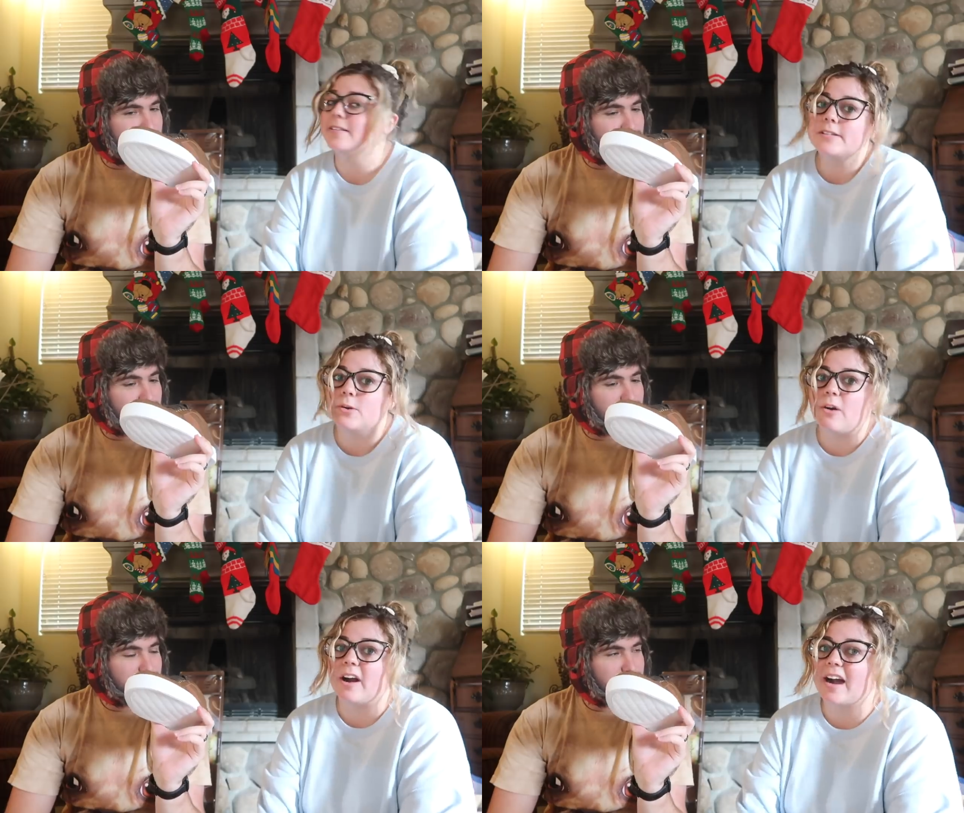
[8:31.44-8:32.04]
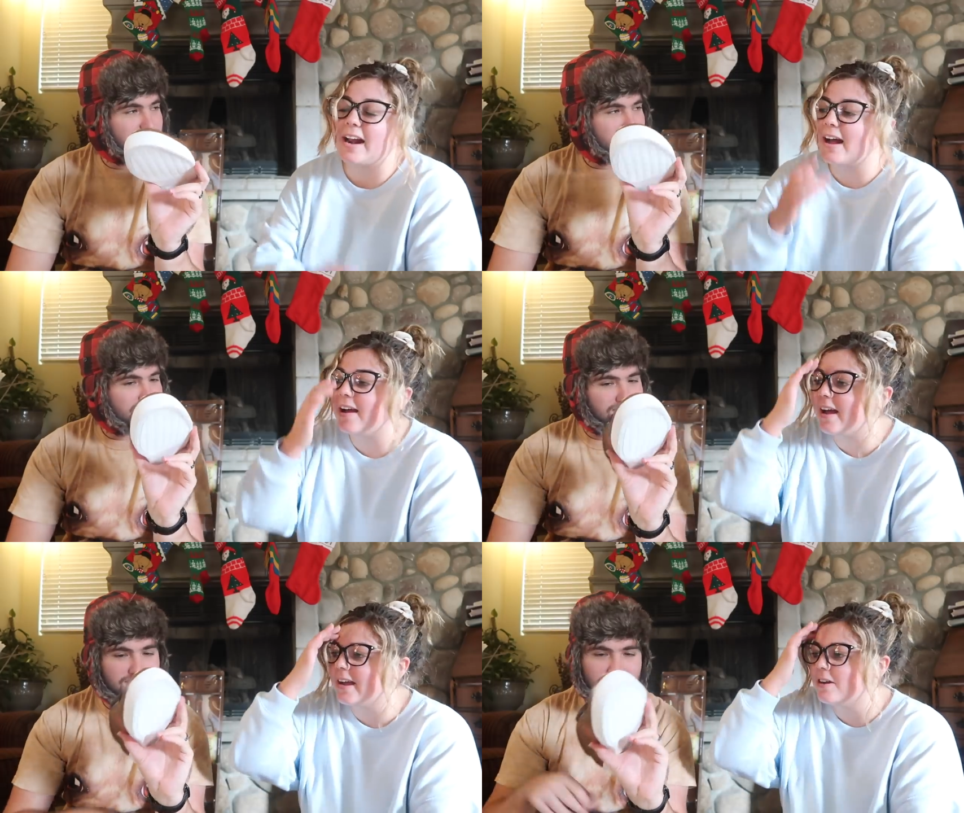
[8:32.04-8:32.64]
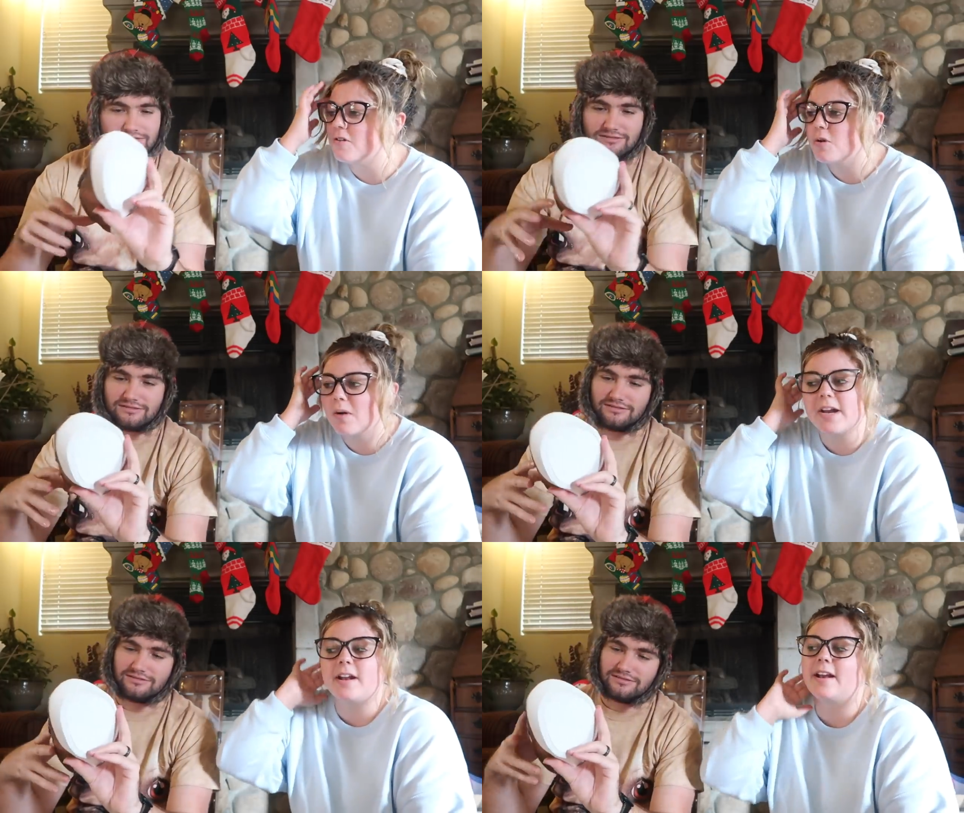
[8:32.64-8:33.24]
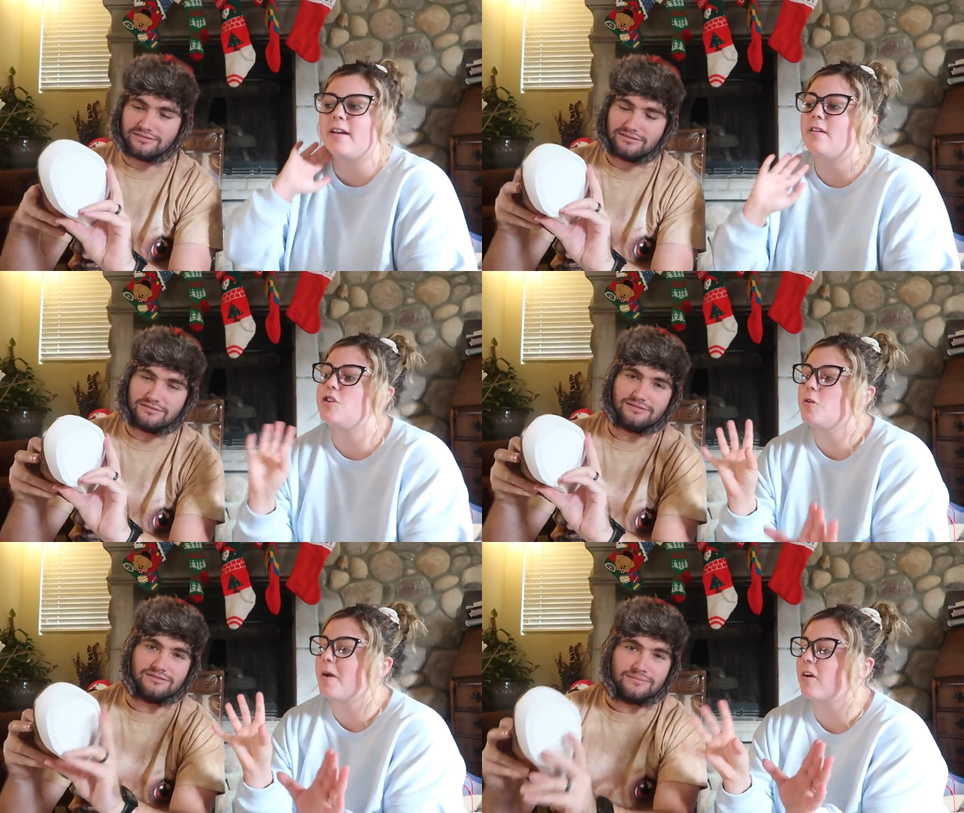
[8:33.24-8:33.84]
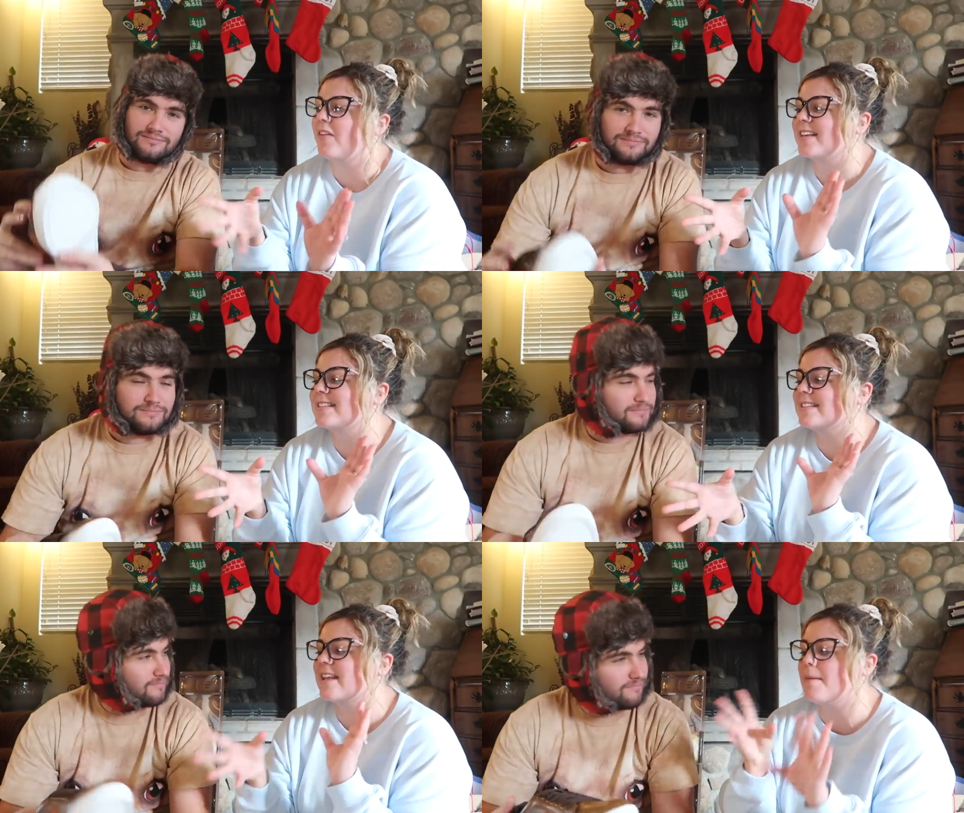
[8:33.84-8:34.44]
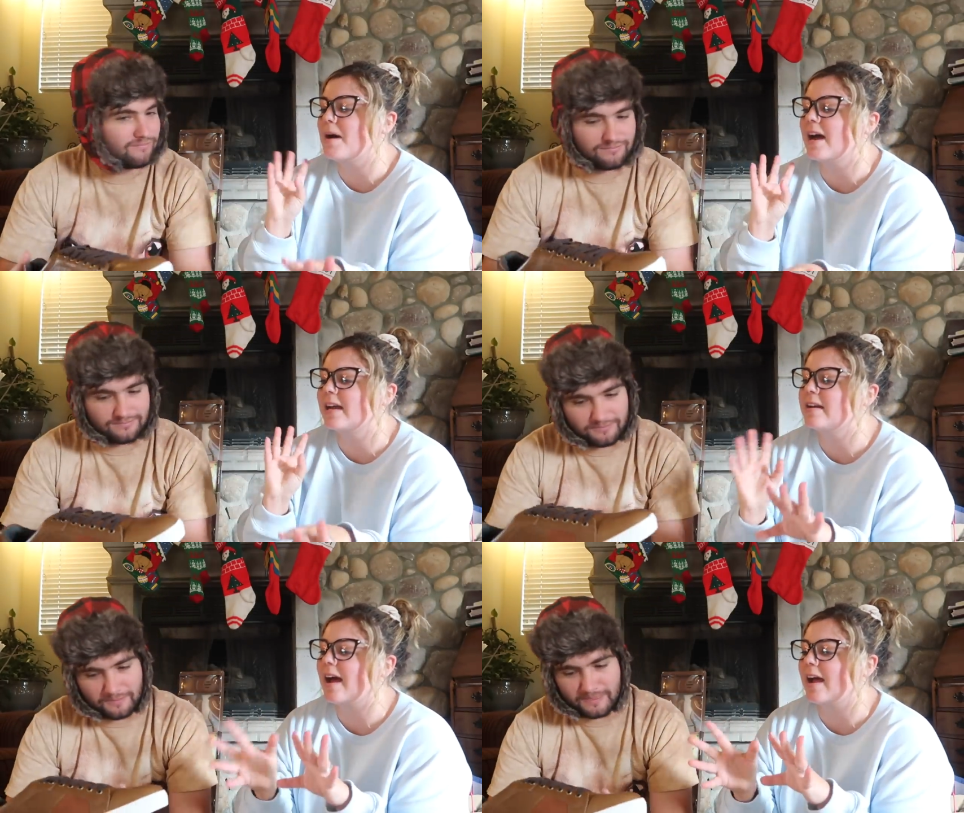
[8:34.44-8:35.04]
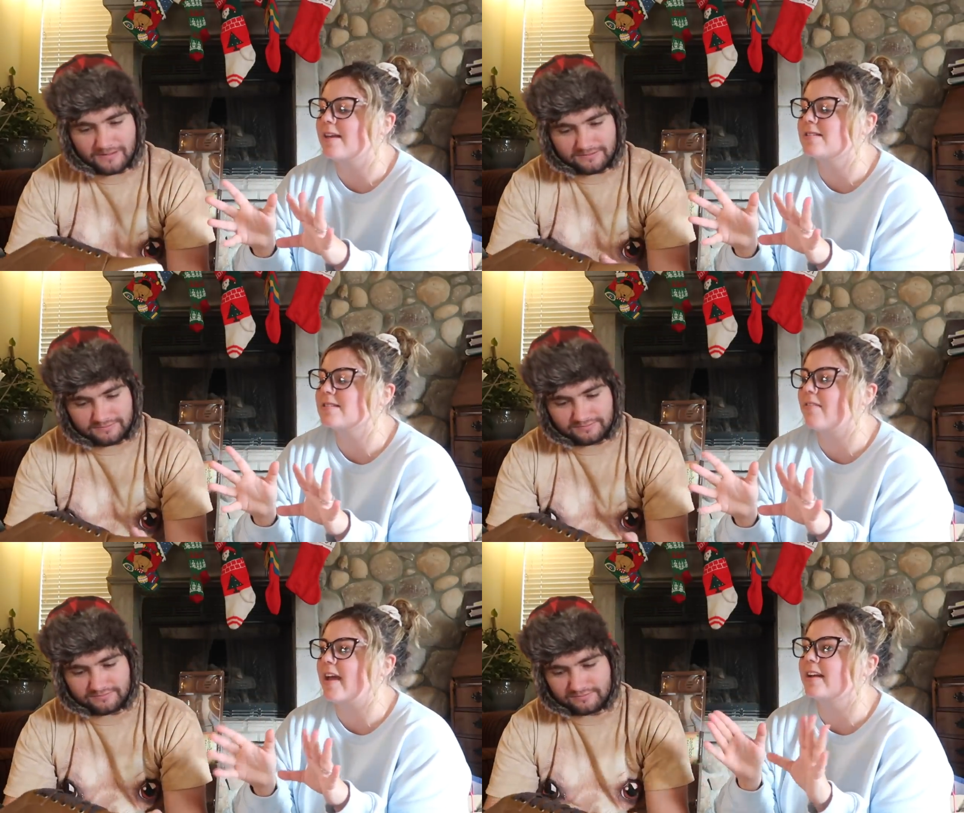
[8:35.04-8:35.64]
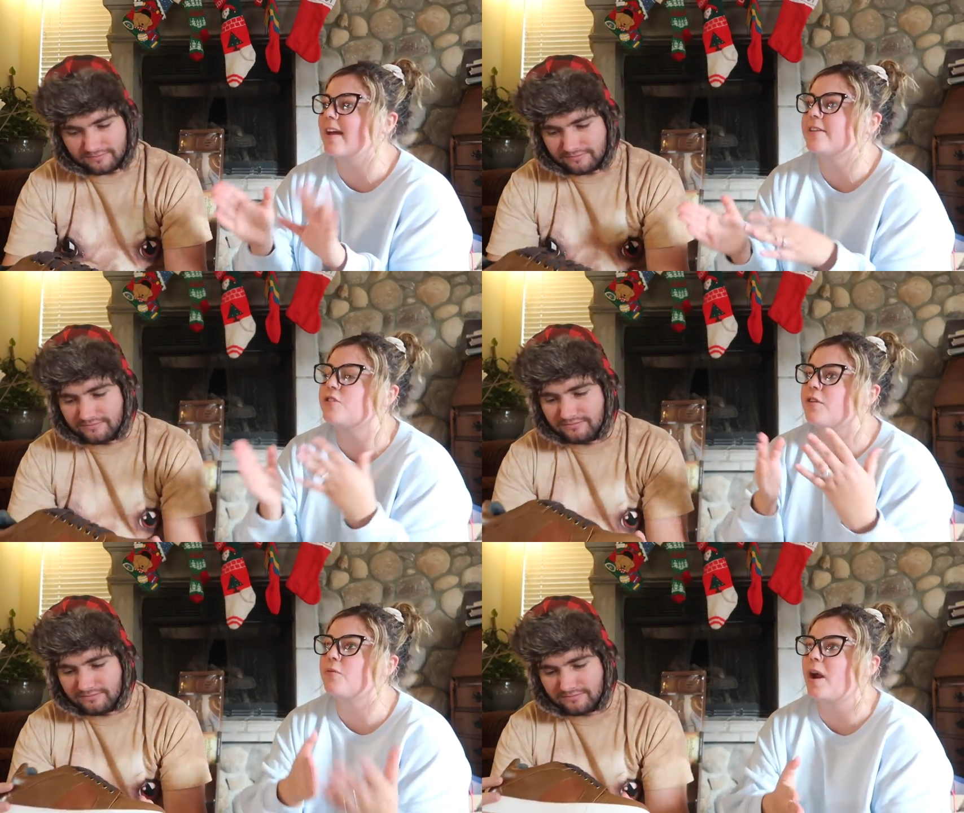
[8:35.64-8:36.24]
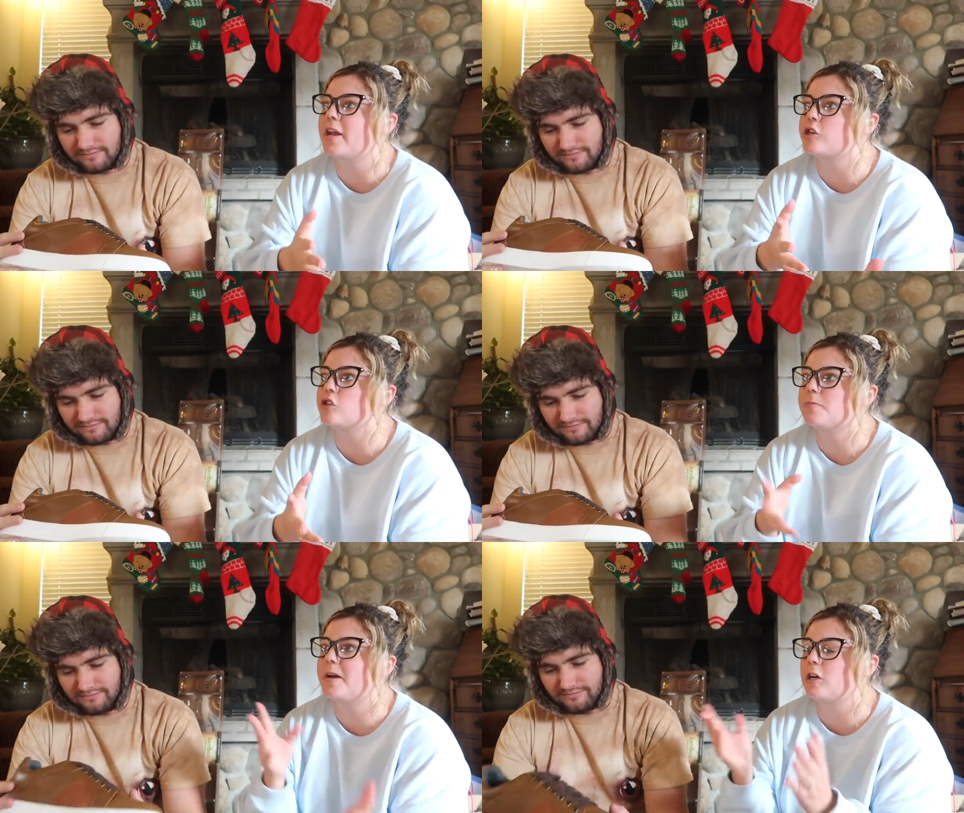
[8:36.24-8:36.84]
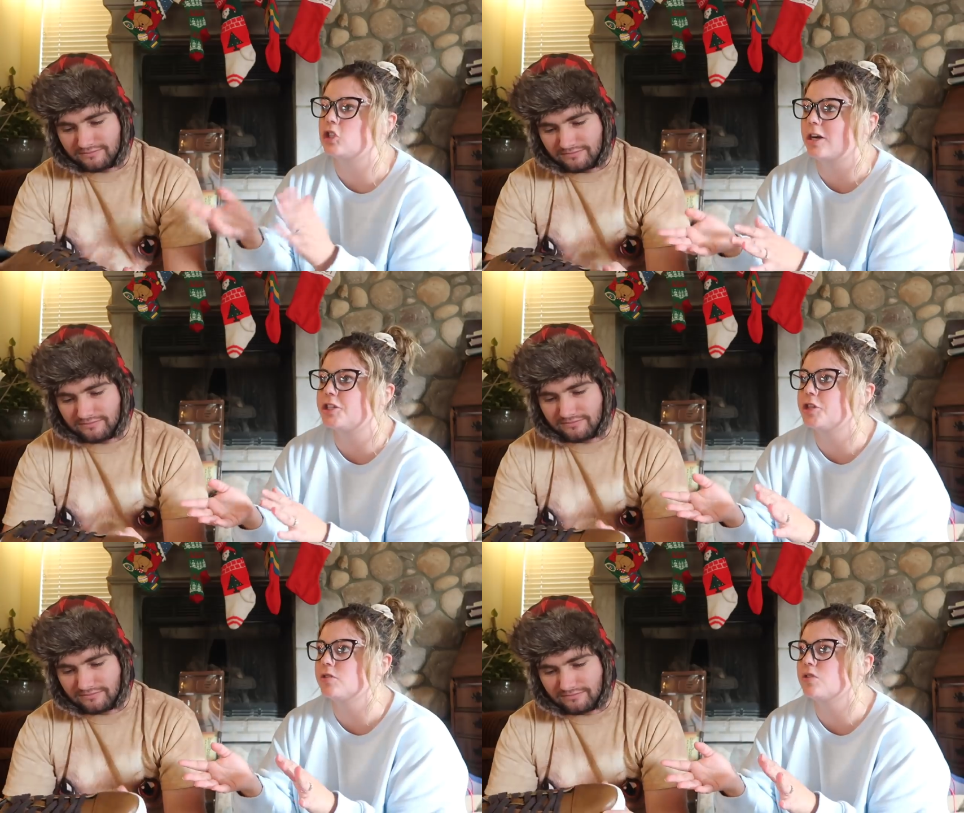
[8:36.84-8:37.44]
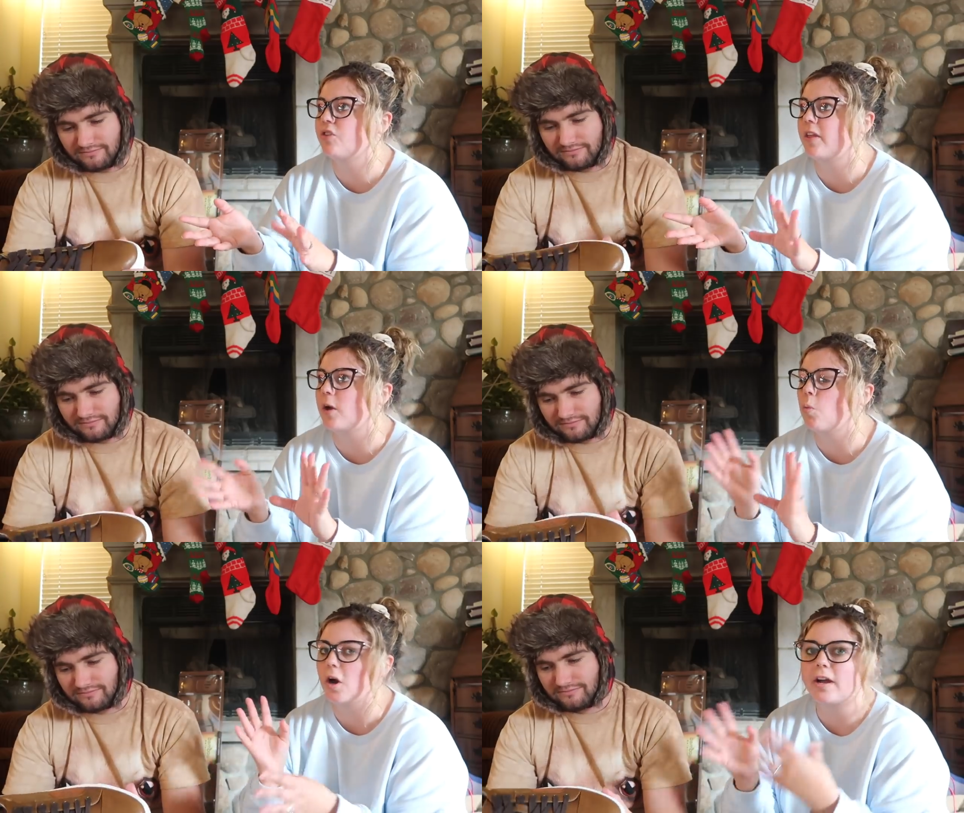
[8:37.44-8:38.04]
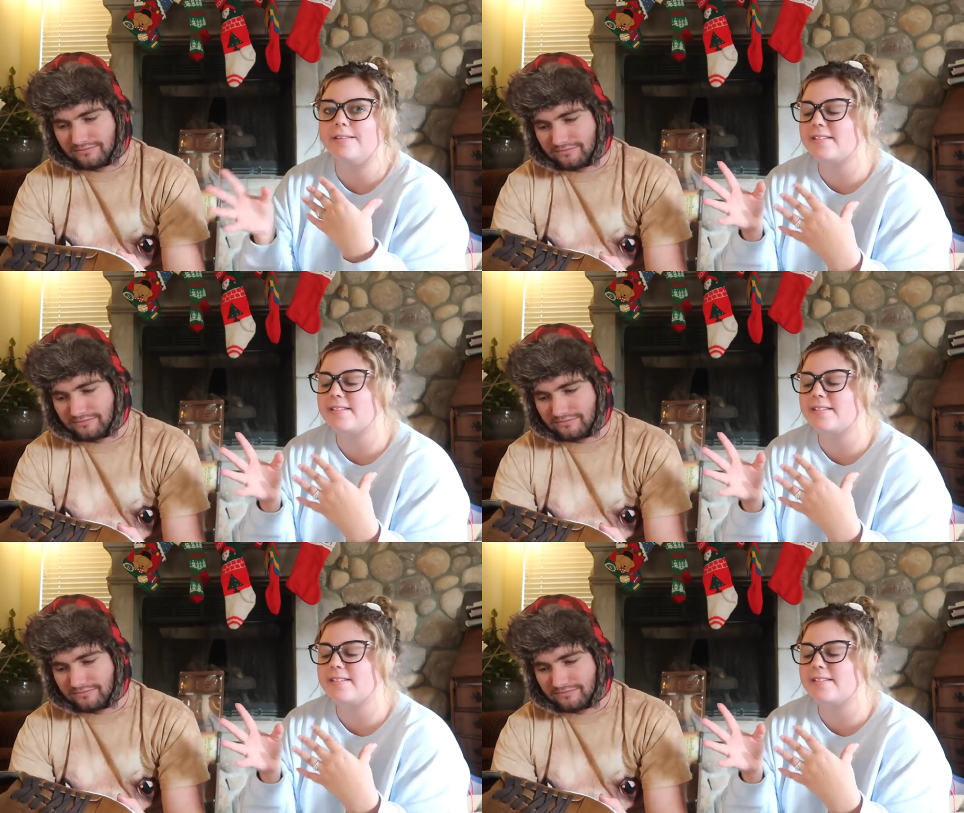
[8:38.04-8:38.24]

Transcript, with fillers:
Speaker 1: in the store, and I know you wanted a new pair of like semi-nice, like nicer than running shoes, but not dress shoes for like work